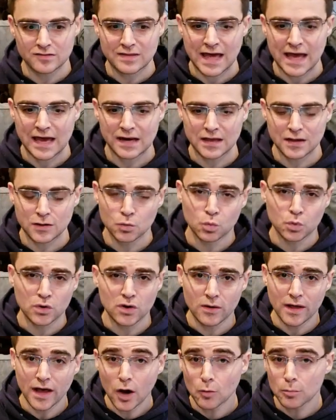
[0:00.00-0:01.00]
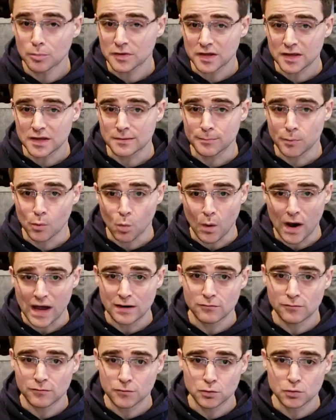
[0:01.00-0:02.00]
that it will help keep
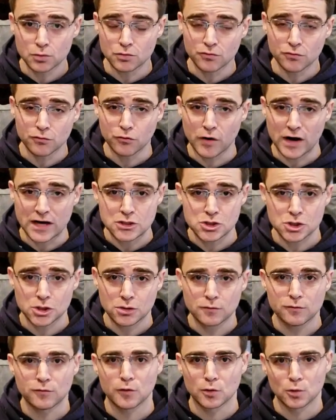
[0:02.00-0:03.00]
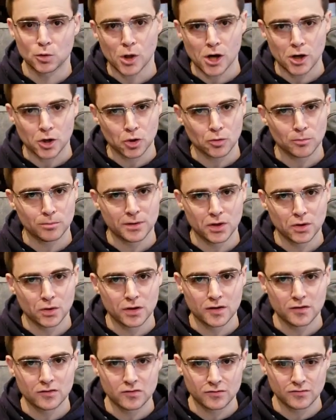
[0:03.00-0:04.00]
wet food fresher for longer
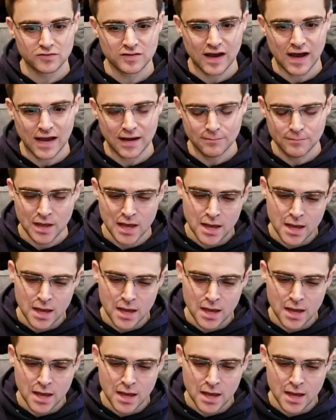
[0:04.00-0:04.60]
periods of time.